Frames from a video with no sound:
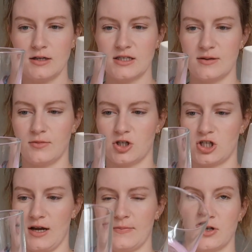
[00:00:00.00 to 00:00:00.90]
similar
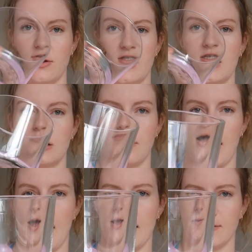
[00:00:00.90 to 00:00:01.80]
shape. So this is
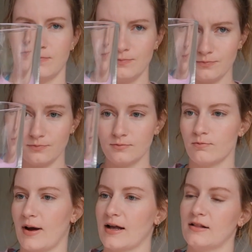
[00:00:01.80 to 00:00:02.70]
my
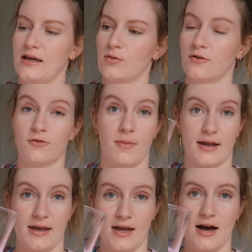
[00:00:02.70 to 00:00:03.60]
clear one from
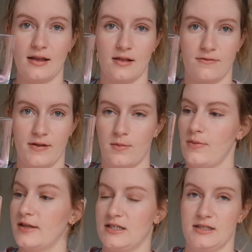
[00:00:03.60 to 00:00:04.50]
IKEA. I love that one.
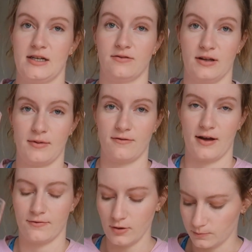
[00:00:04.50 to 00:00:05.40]
This is definitely my
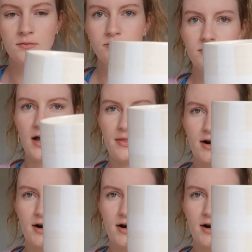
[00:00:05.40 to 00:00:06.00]
favorite. And